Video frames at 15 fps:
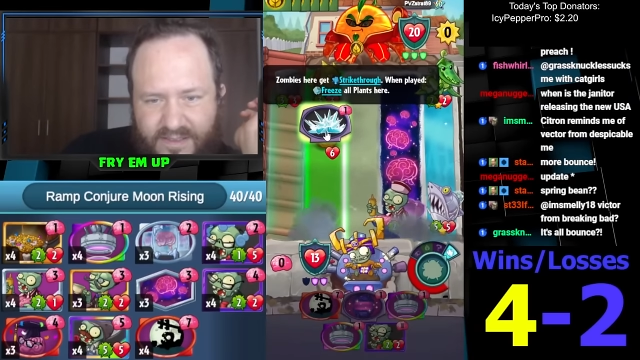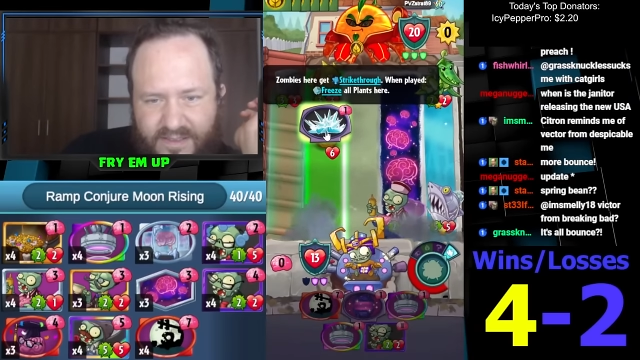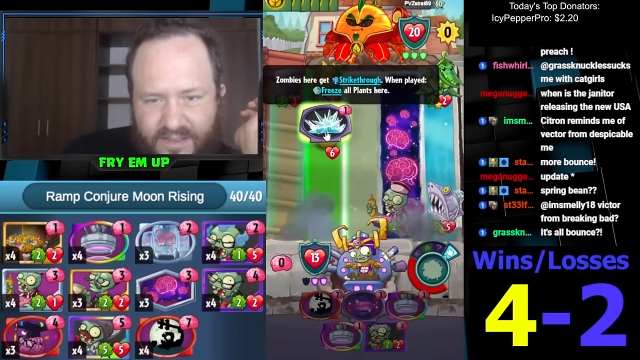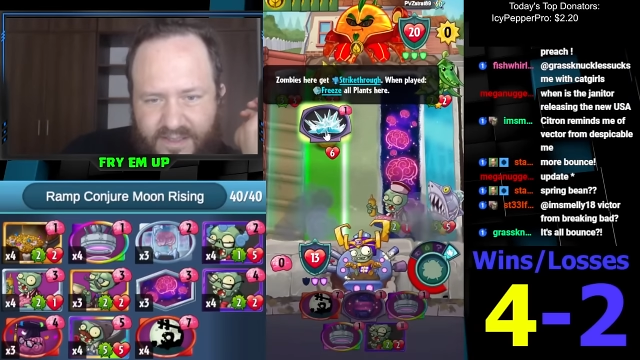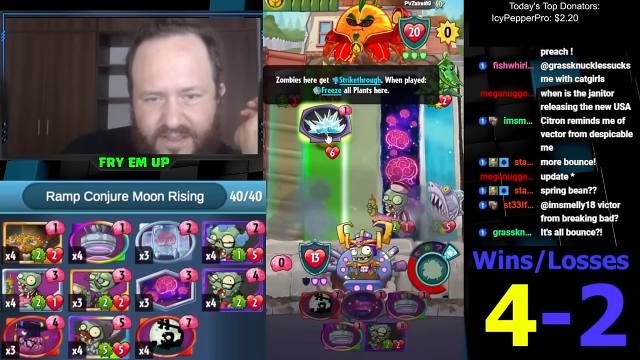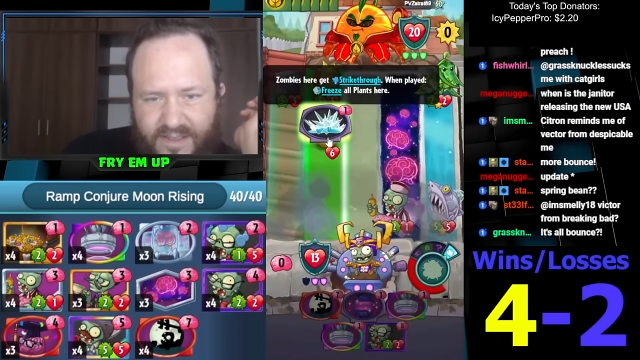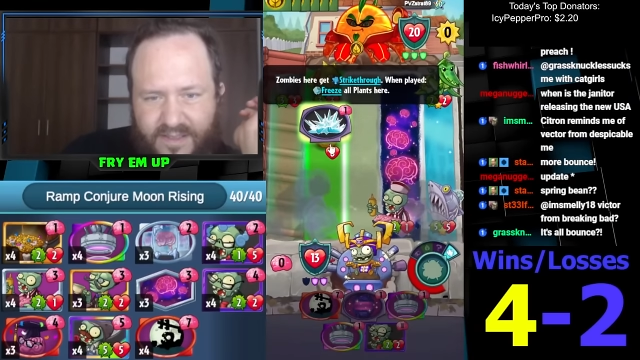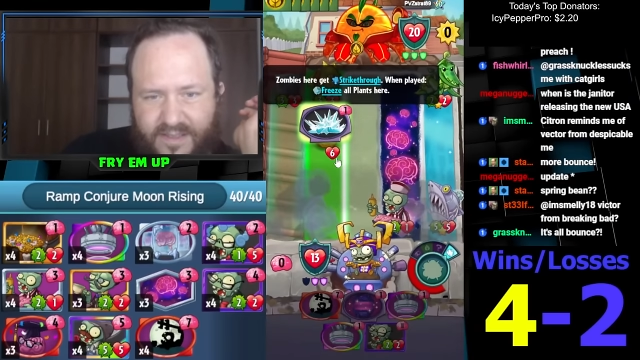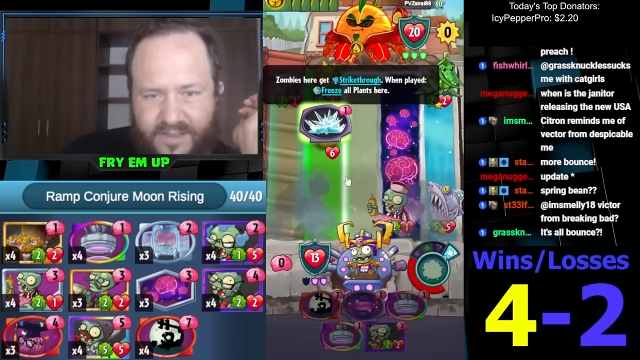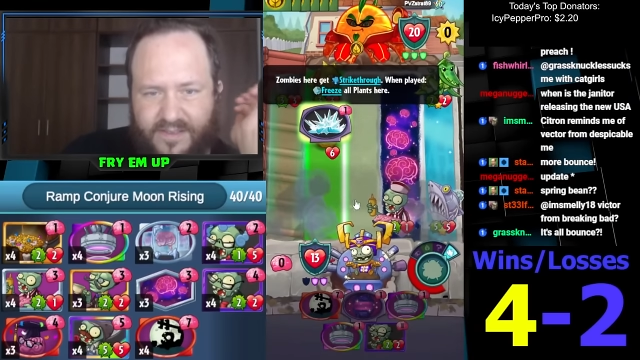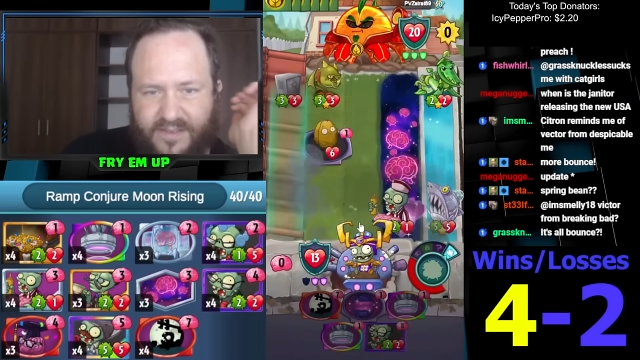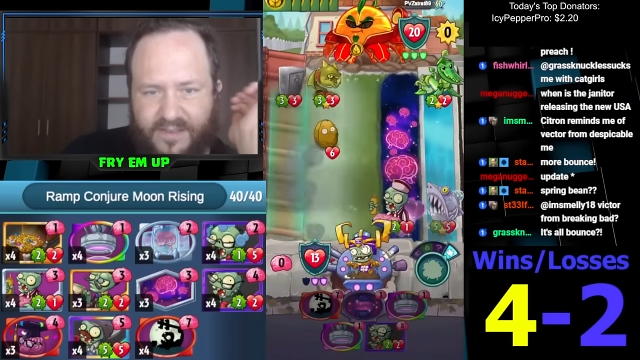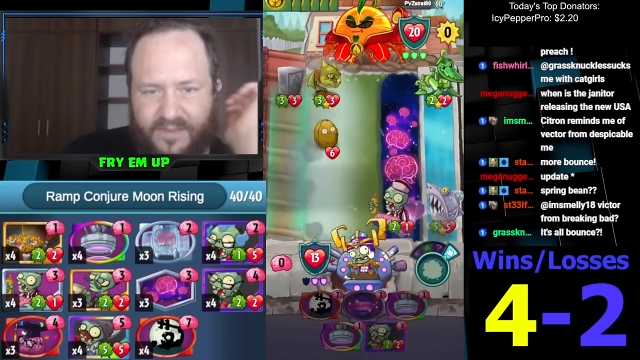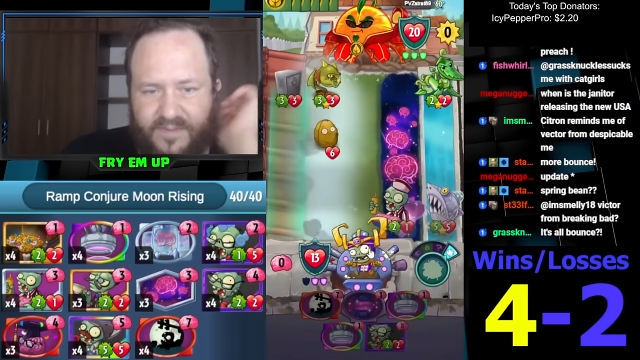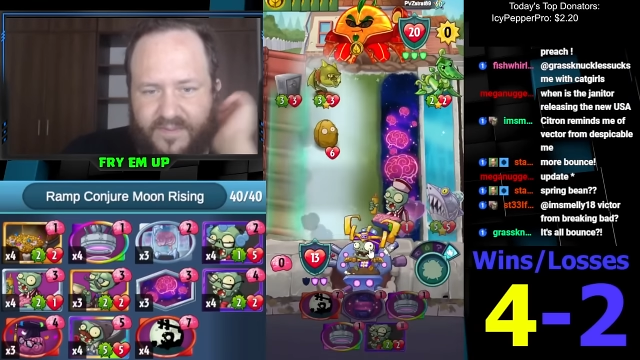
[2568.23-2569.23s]
Yeah, I think
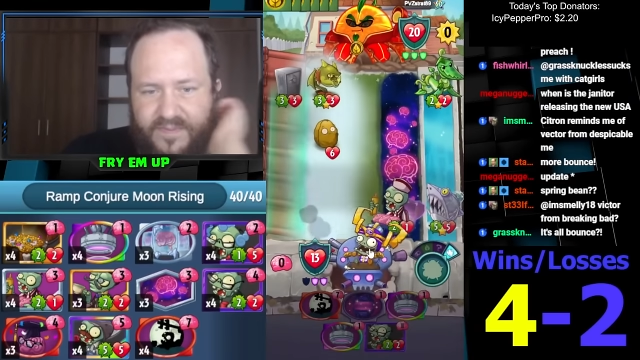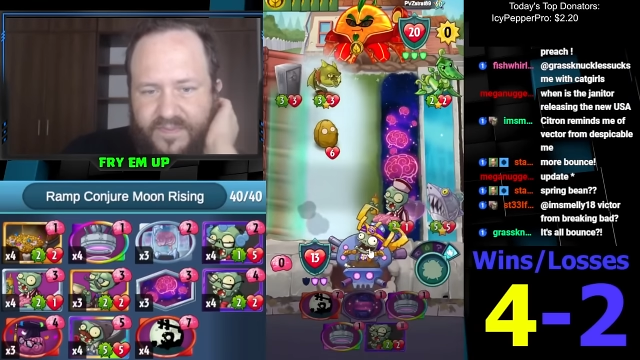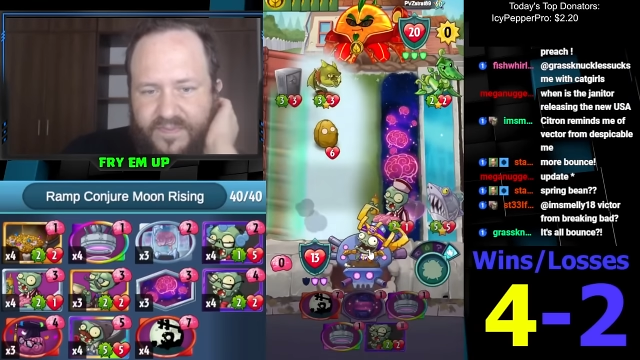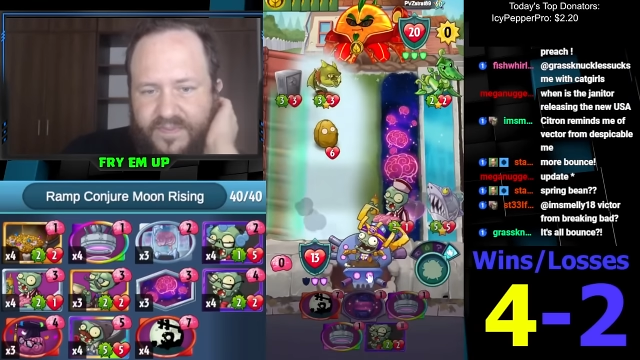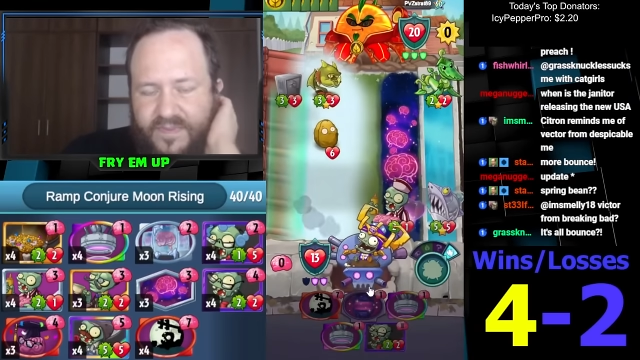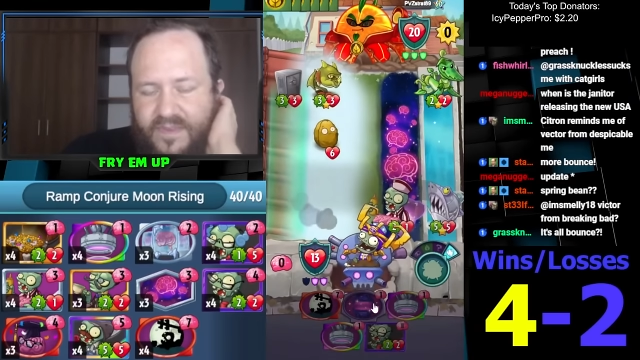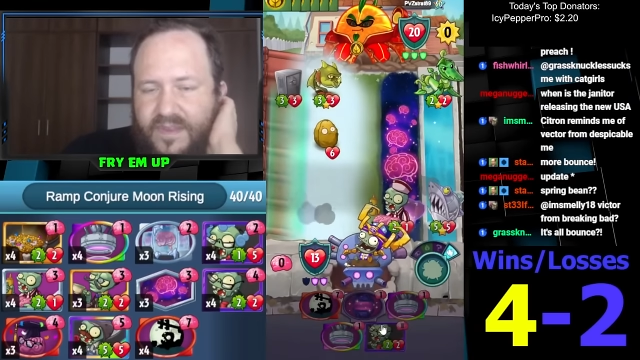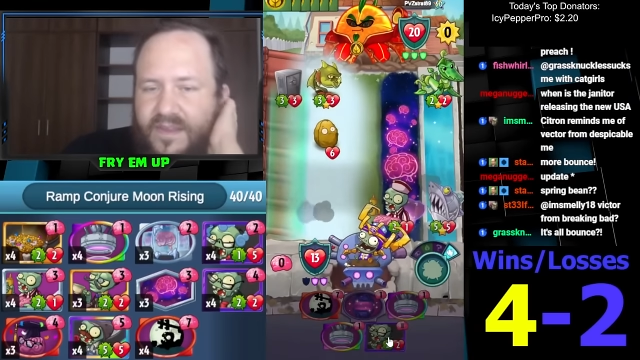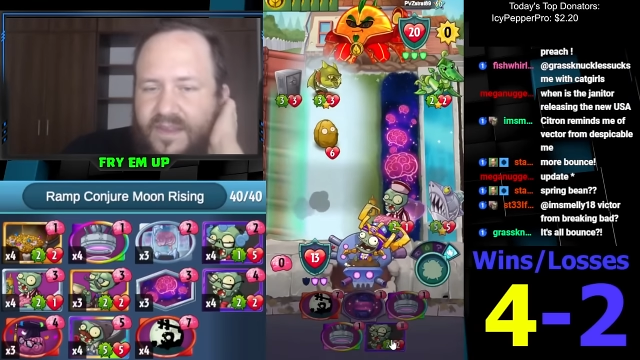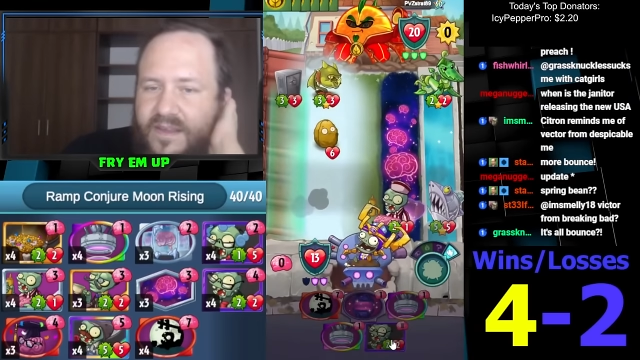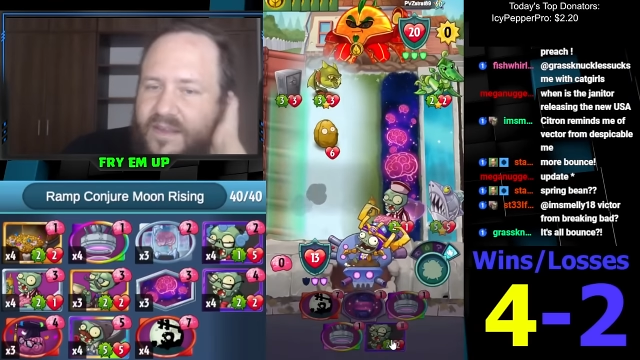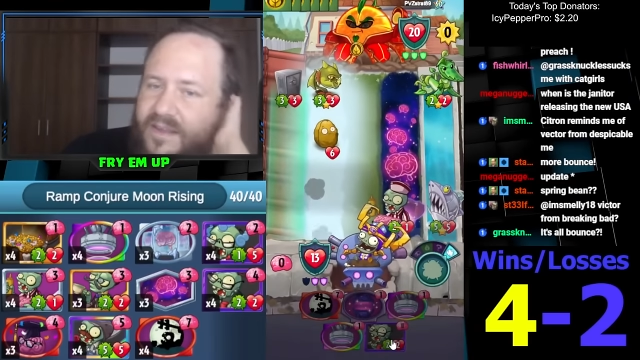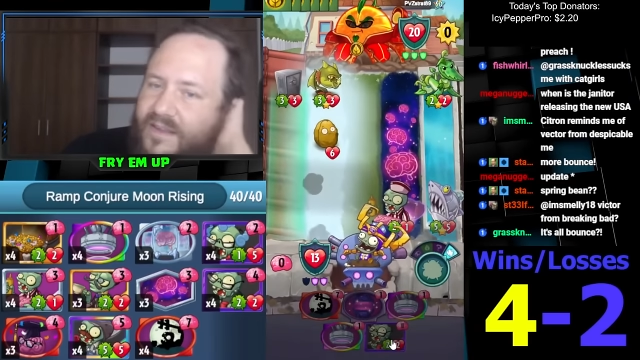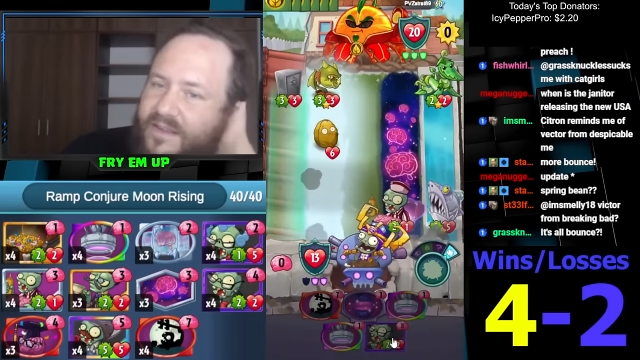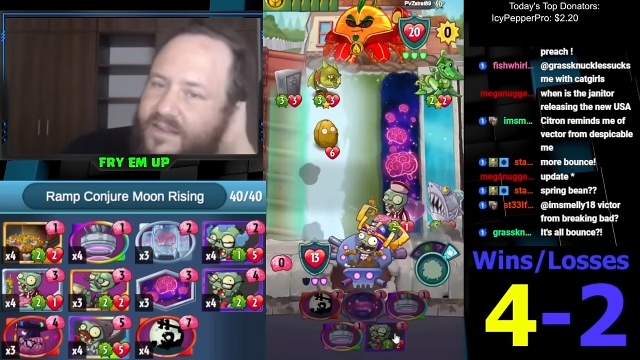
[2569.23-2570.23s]
so.
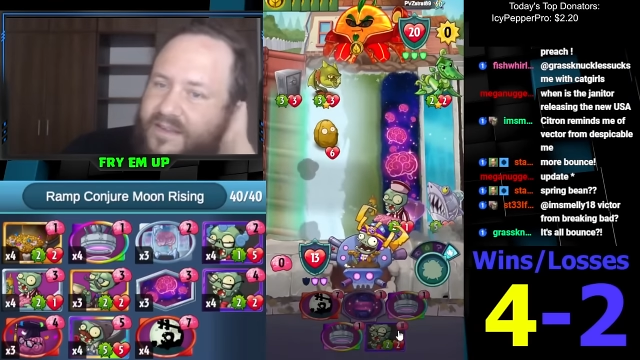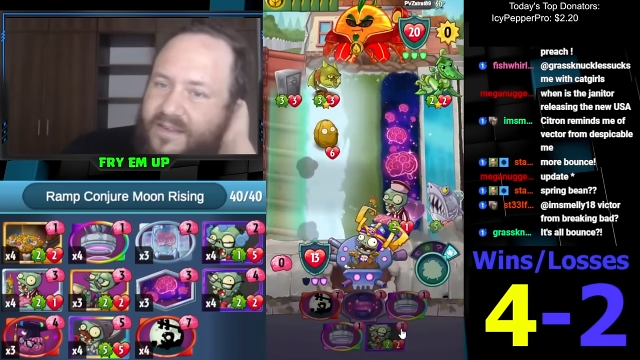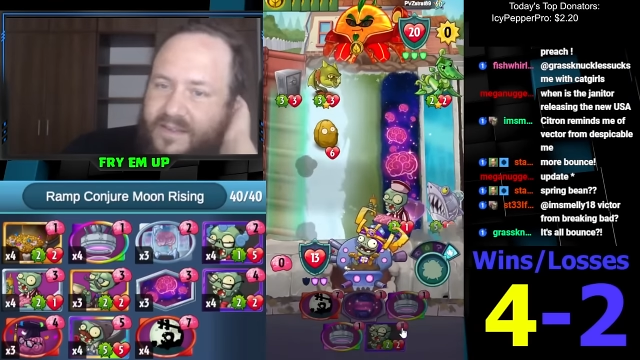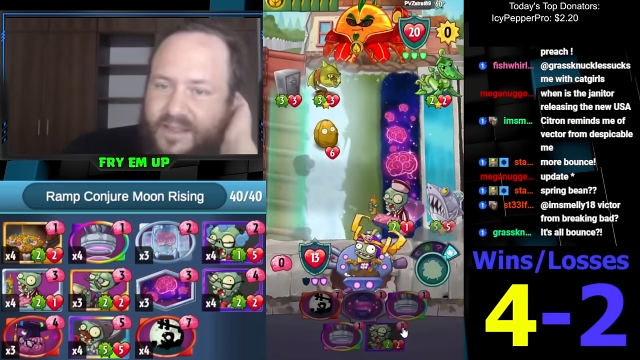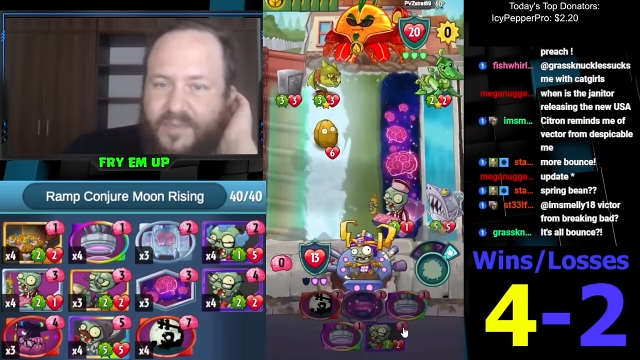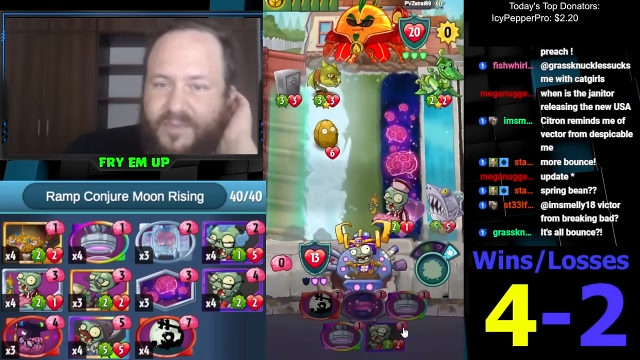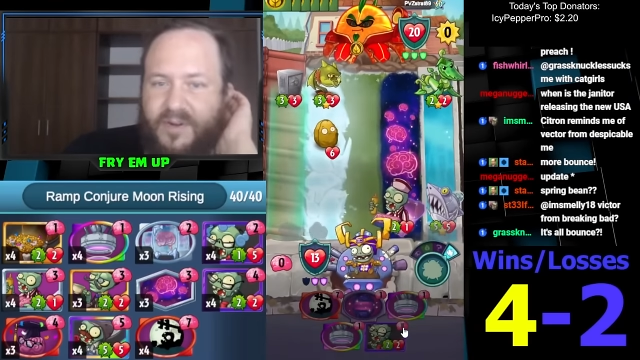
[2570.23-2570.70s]
Keep